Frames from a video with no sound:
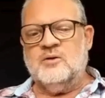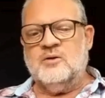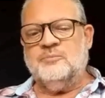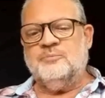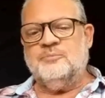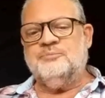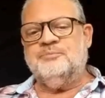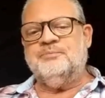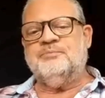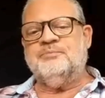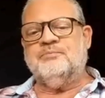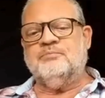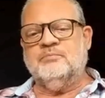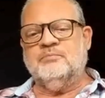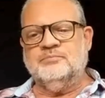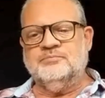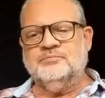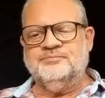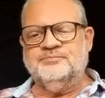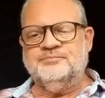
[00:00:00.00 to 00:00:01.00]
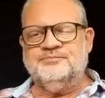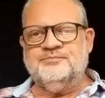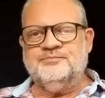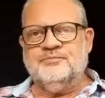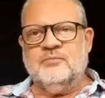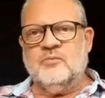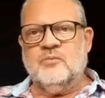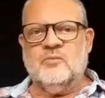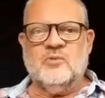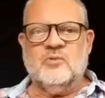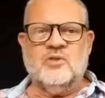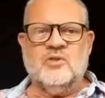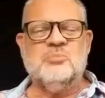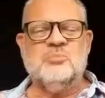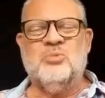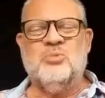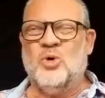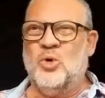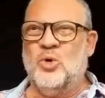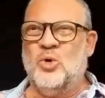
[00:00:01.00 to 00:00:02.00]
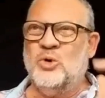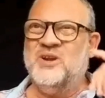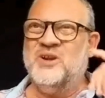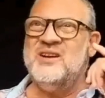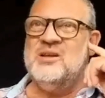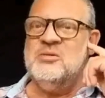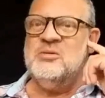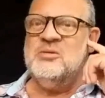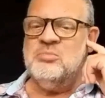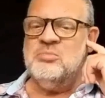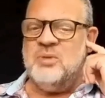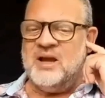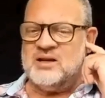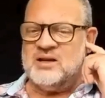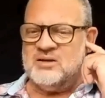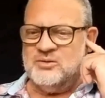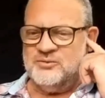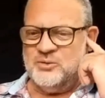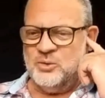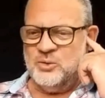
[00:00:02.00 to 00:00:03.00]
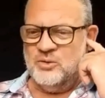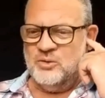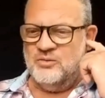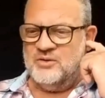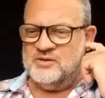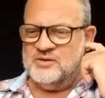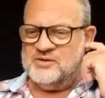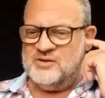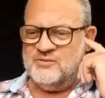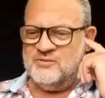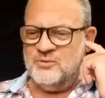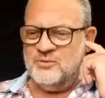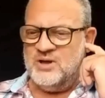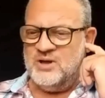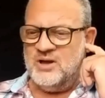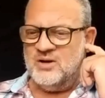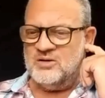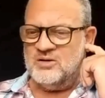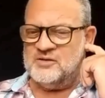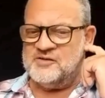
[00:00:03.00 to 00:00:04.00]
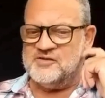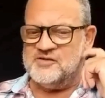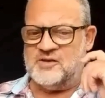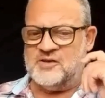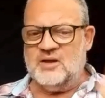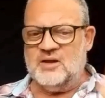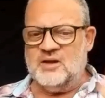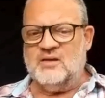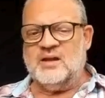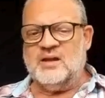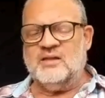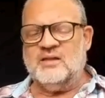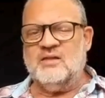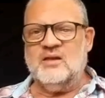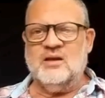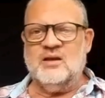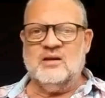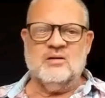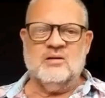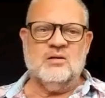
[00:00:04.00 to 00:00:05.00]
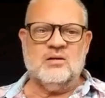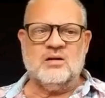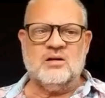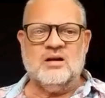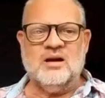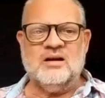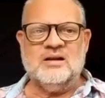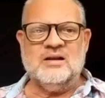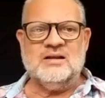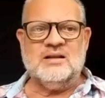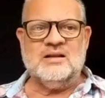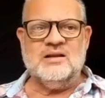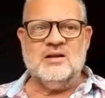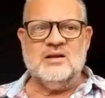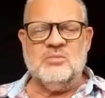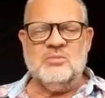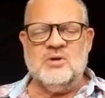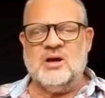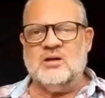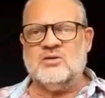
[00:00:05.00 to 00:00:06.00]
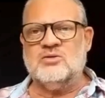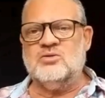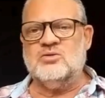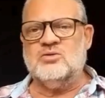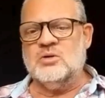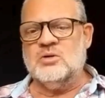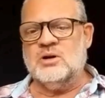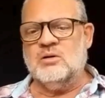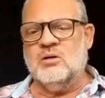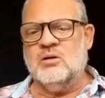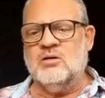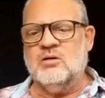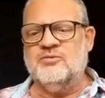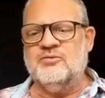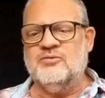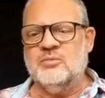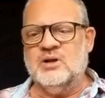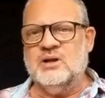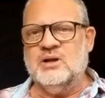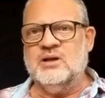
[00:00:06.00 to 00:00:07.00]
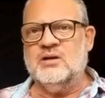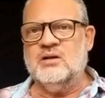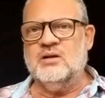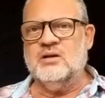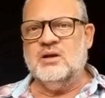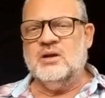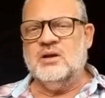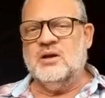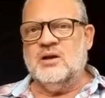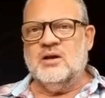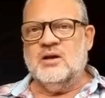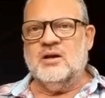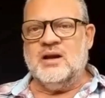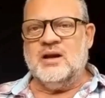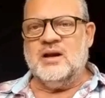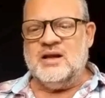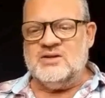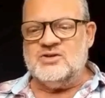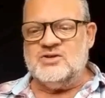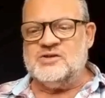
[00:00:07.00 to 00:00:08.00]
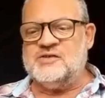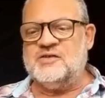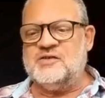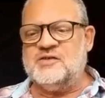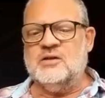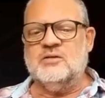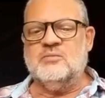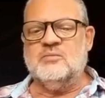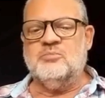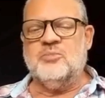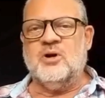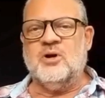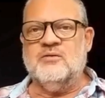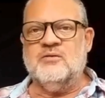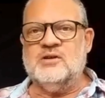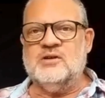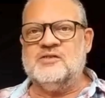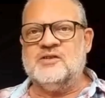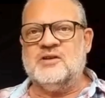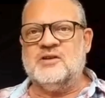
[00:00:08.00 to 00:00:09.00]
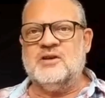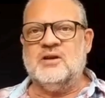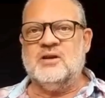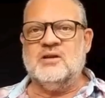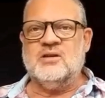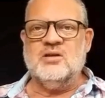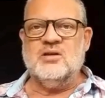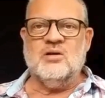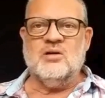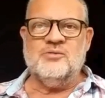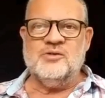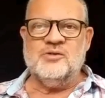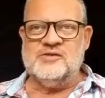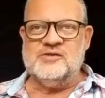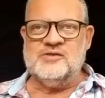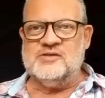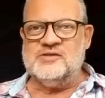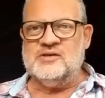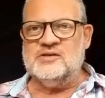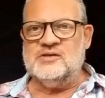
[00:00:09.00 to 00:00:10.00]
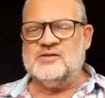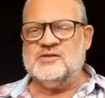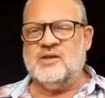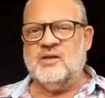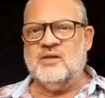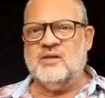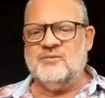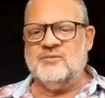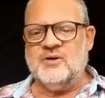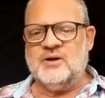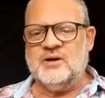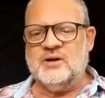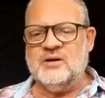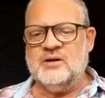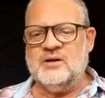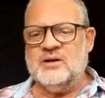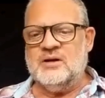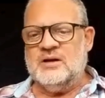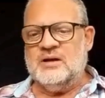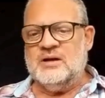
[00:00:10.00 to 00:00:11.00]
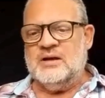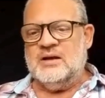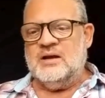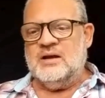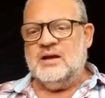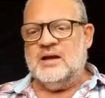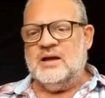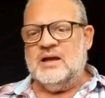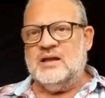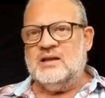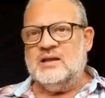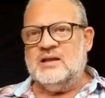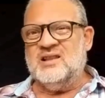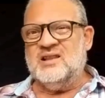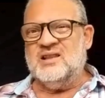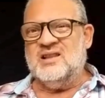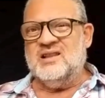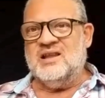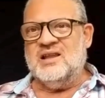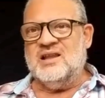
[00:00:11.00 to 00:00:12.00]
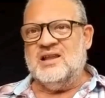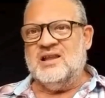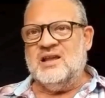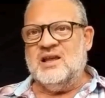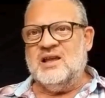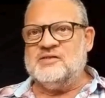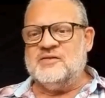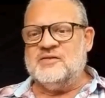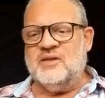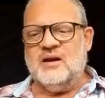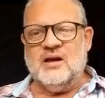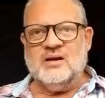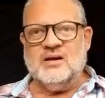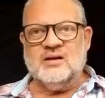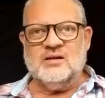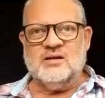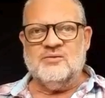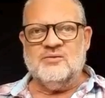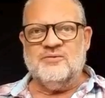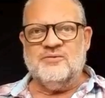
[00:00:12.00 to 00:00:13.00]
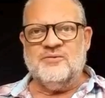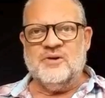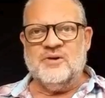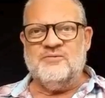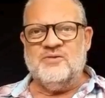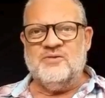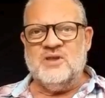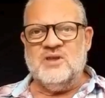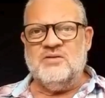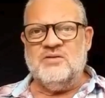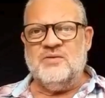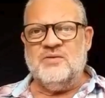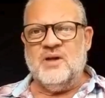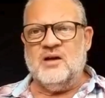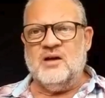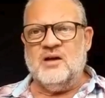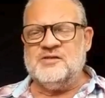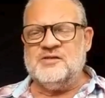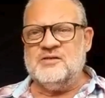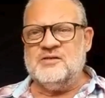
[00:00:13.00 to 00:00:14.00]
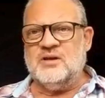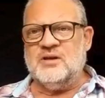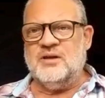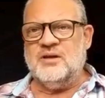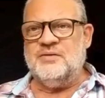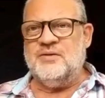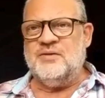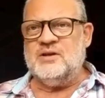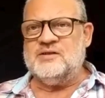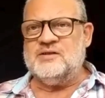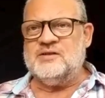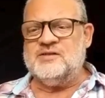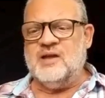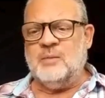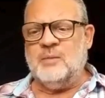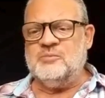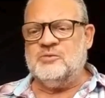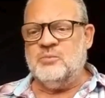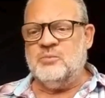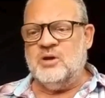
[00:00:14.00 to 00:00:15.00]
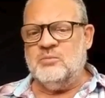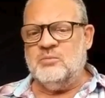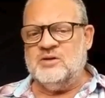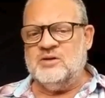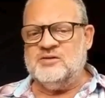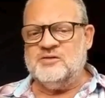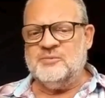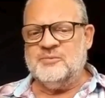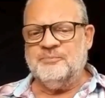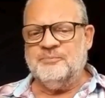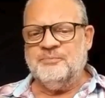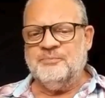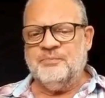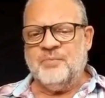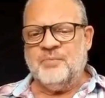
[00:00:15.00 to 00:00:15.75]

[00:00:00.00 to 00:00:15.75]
So the broader impact of all of this, if we consider that there are currently about 2.5 million registered private security offices in South Africa, and less than 150,000, I think, SAPS members,